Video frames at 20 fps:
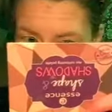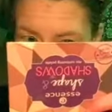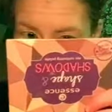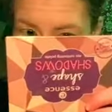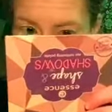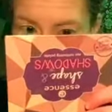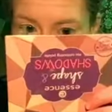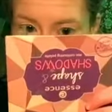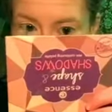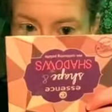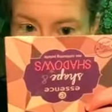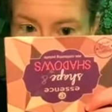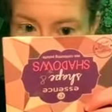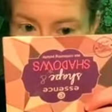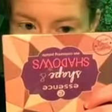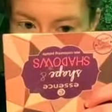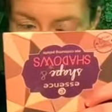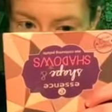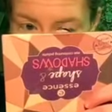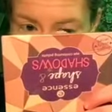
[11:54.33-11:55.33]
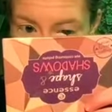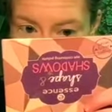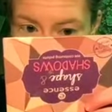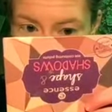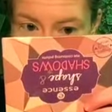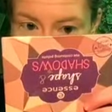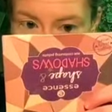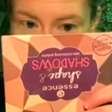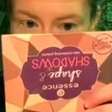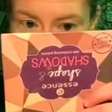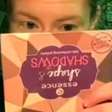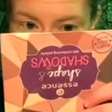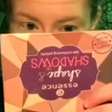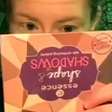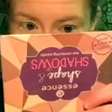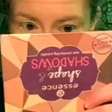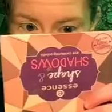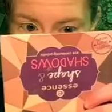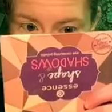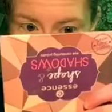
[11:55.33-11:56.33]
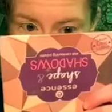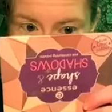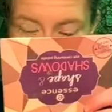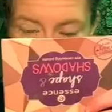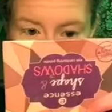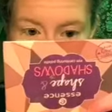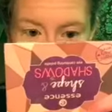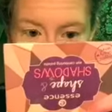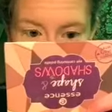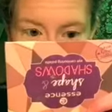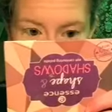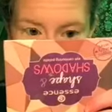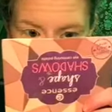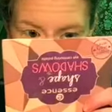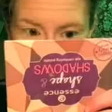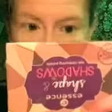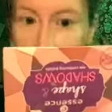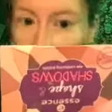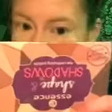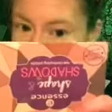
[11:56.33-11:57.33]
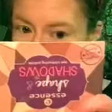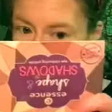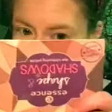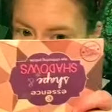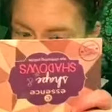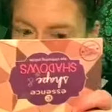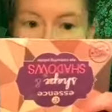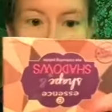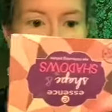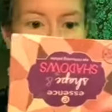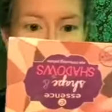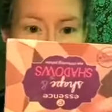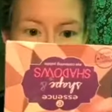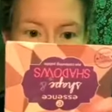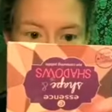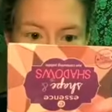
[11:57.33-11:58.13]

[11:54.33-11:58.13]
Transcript: Banana Dreams powder, which I have for